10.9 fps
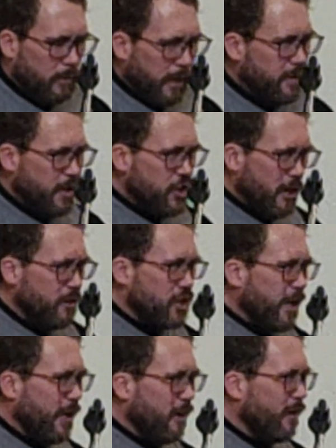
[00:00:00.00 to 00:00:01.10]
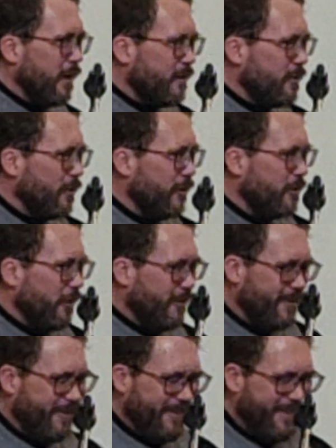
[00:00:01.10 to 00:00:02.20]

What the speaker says: But I see Sharon shaking her head, so you know.